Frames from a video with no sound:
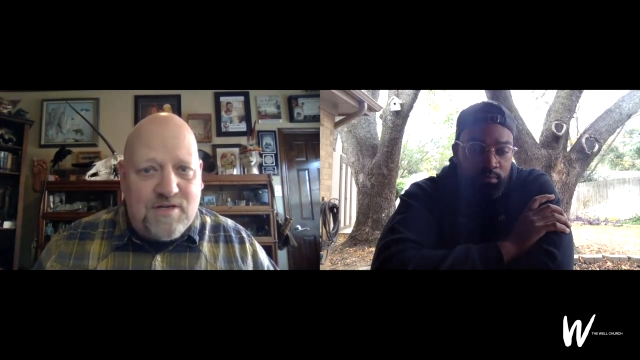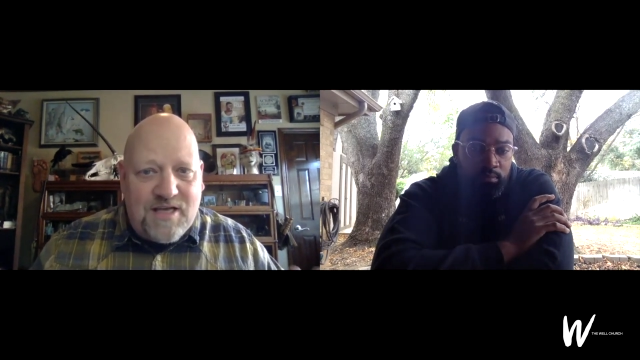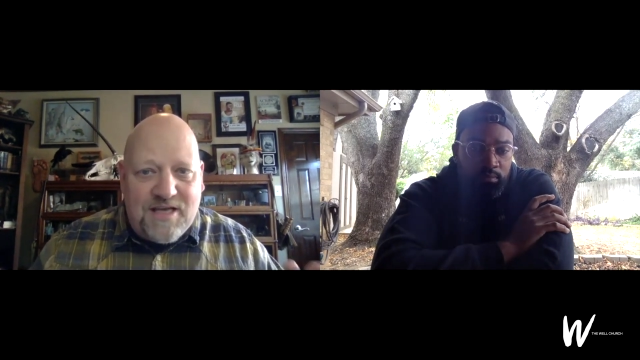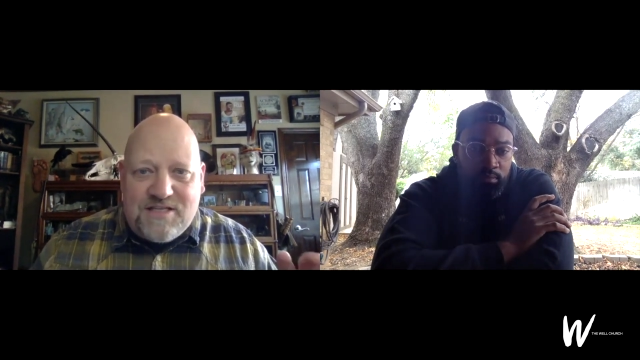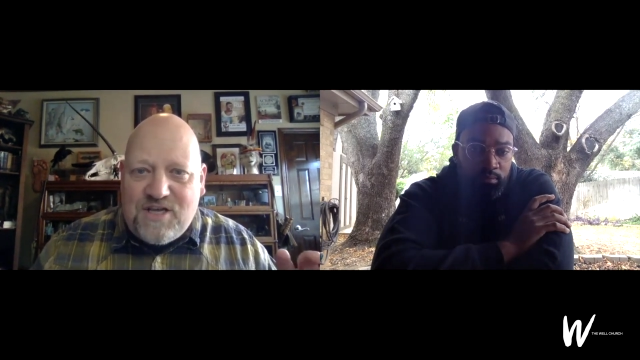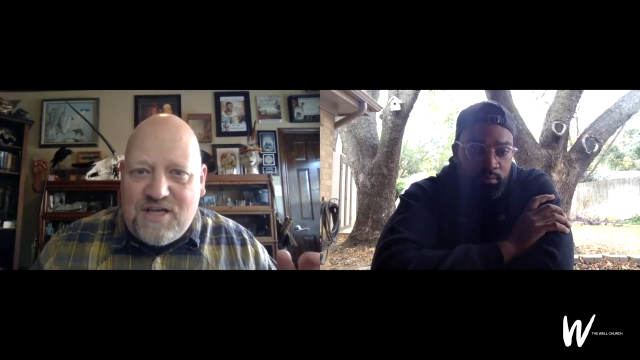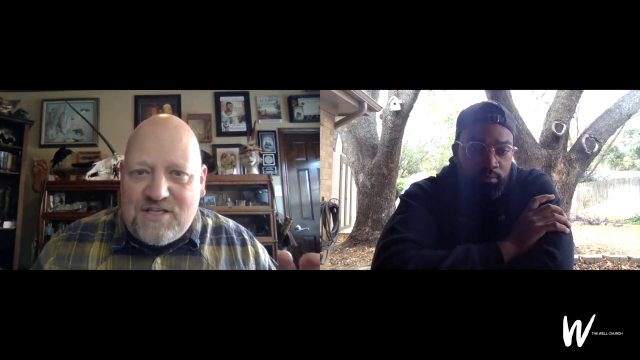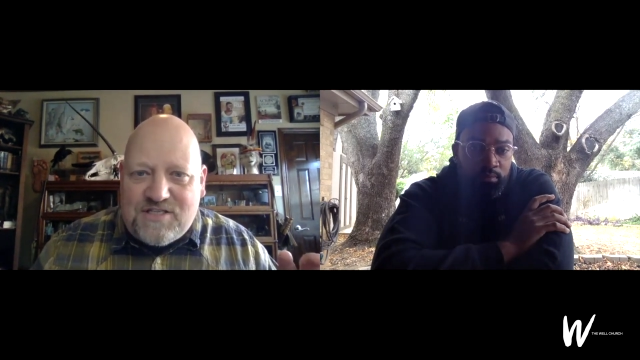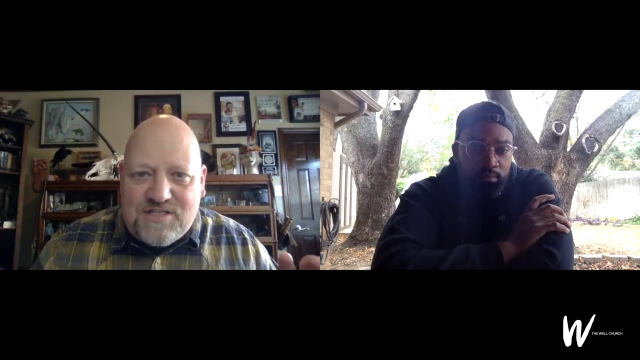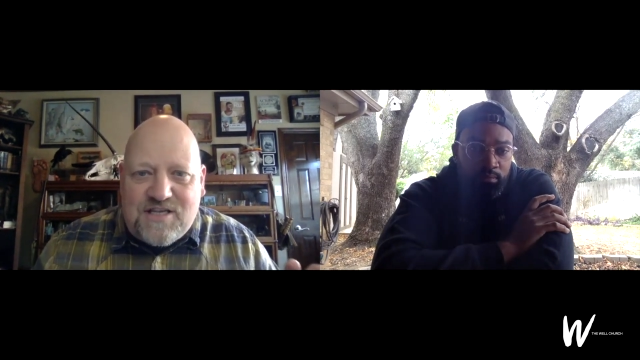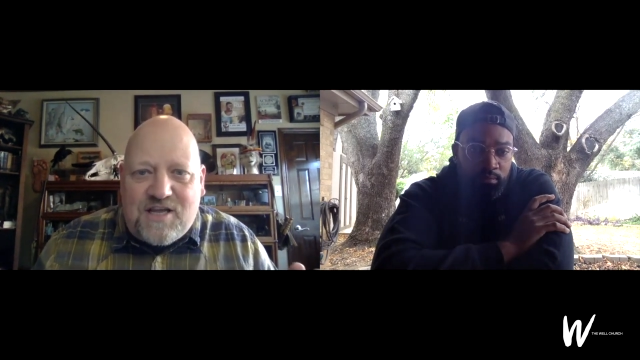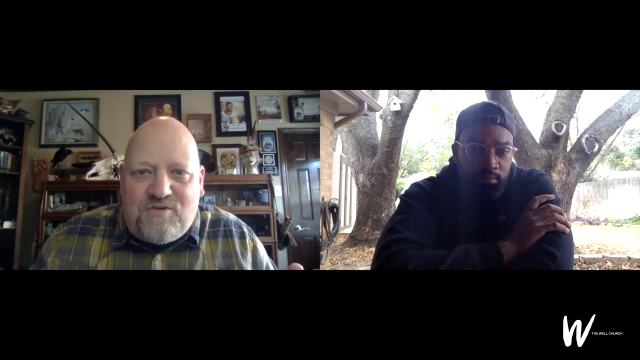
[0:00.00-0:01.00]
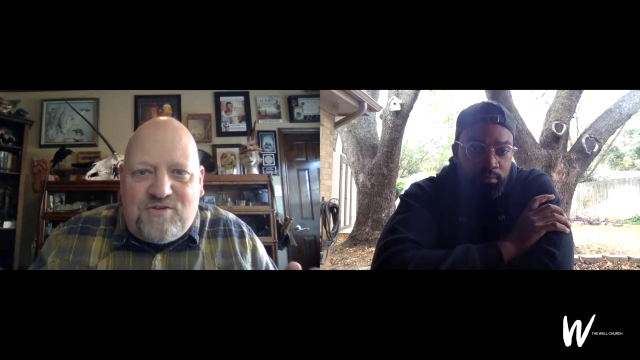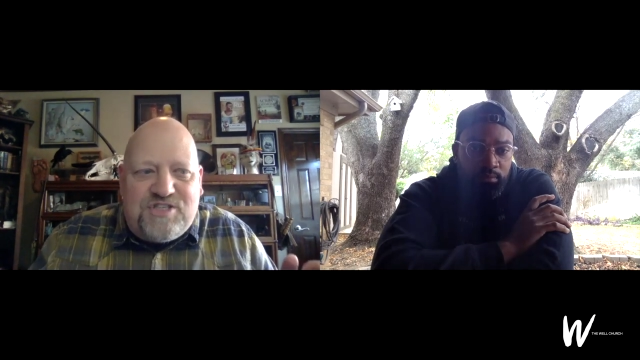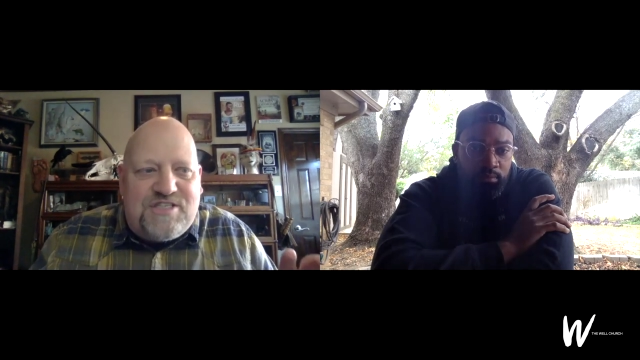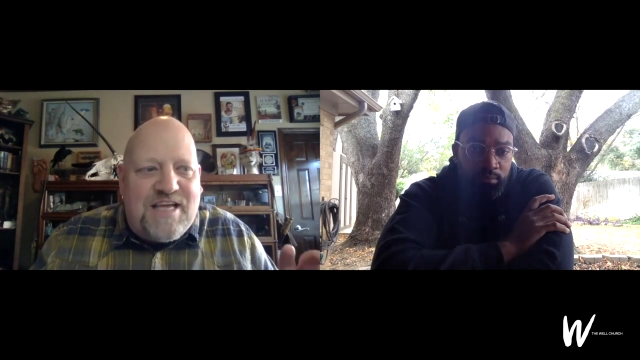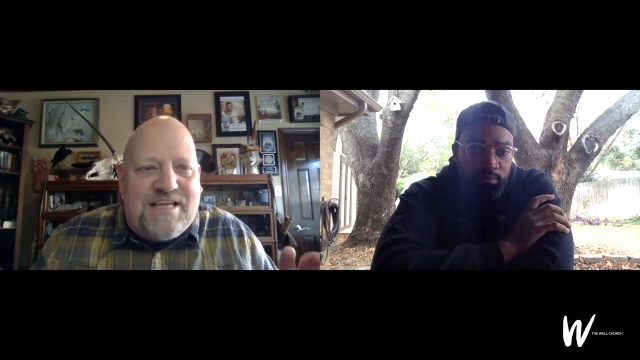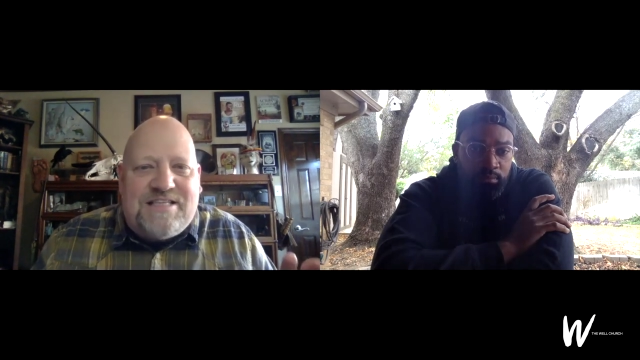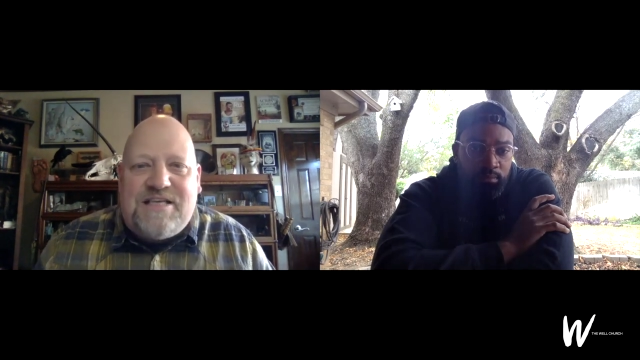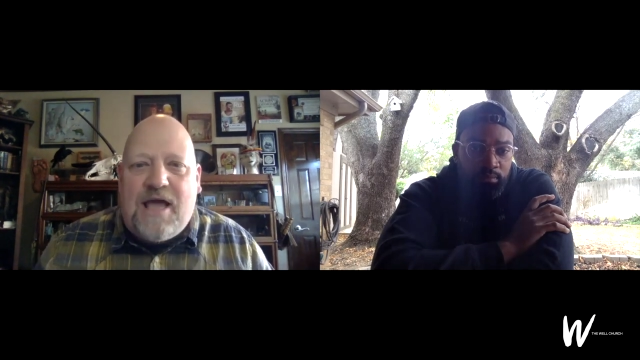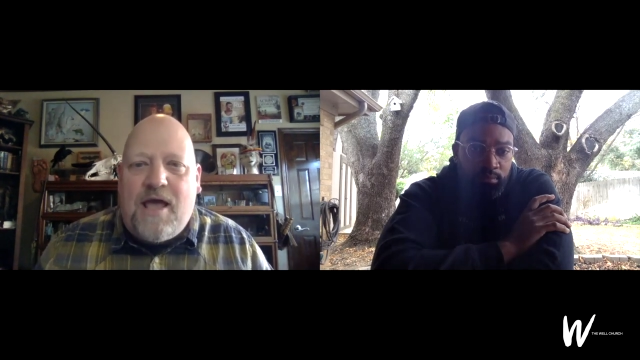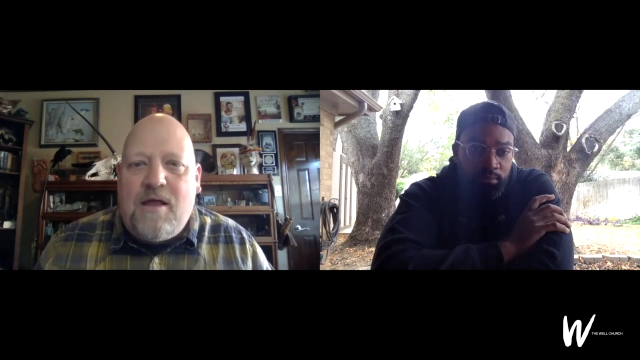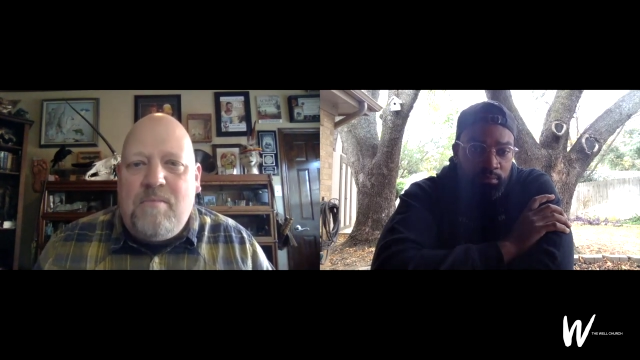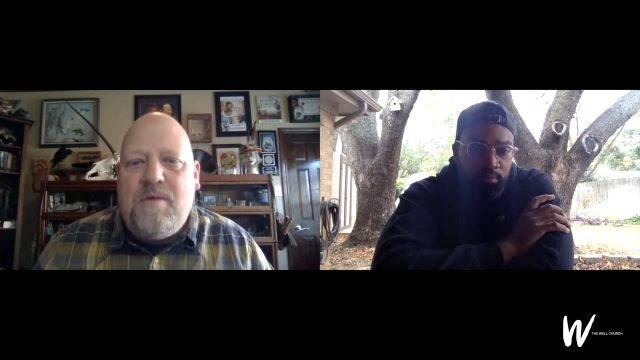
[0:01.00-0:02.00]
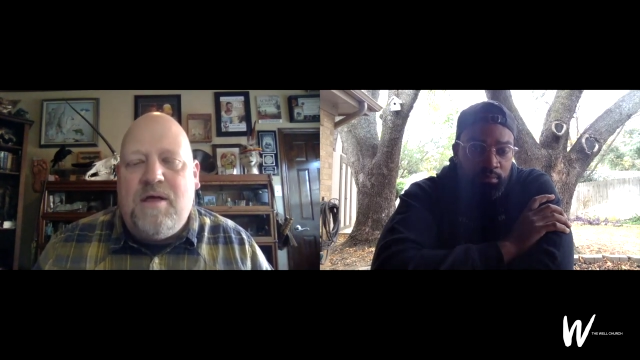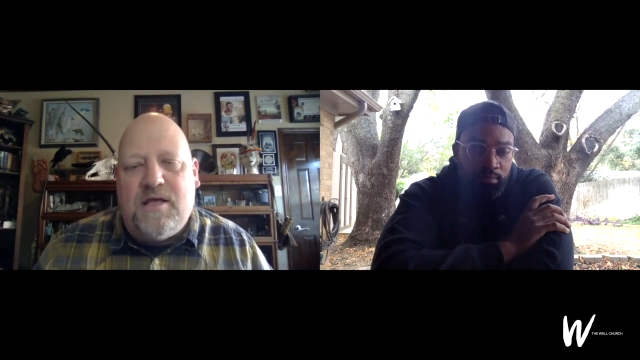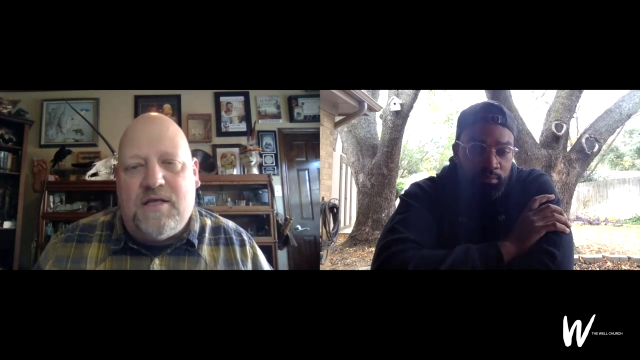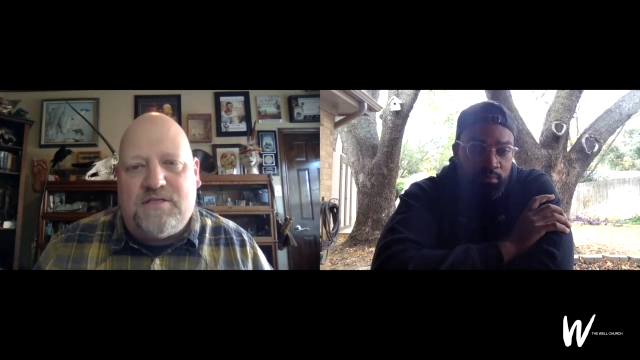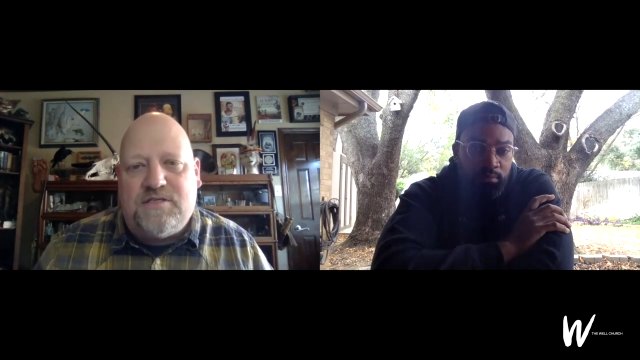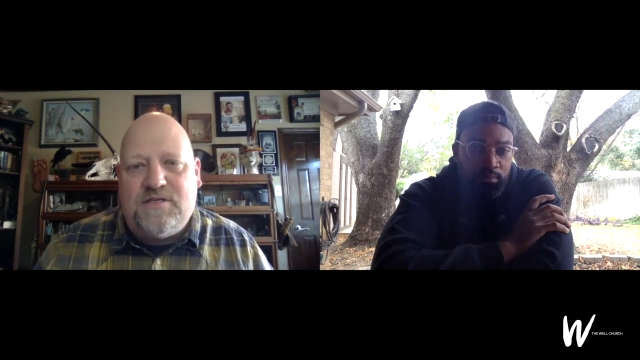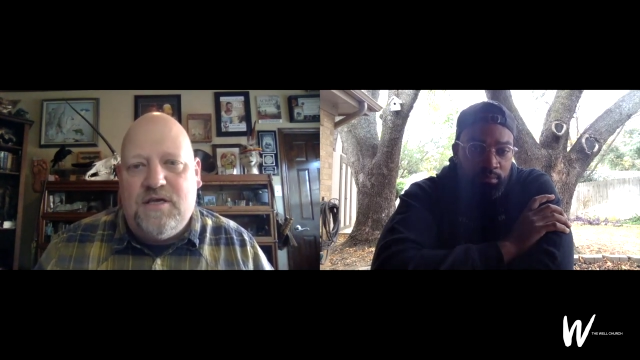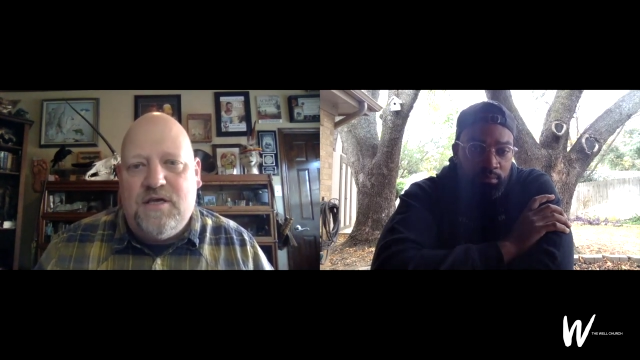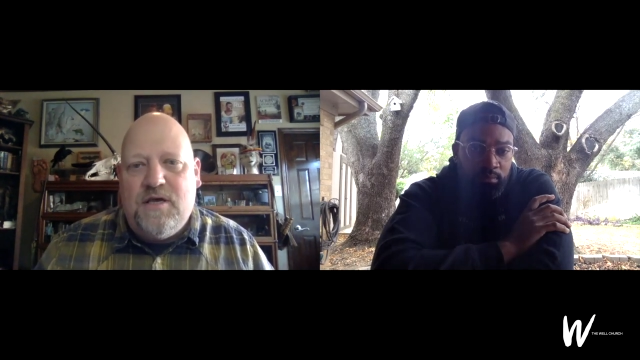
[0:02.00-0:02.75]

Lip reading: It's just like you're just taking 10 minutes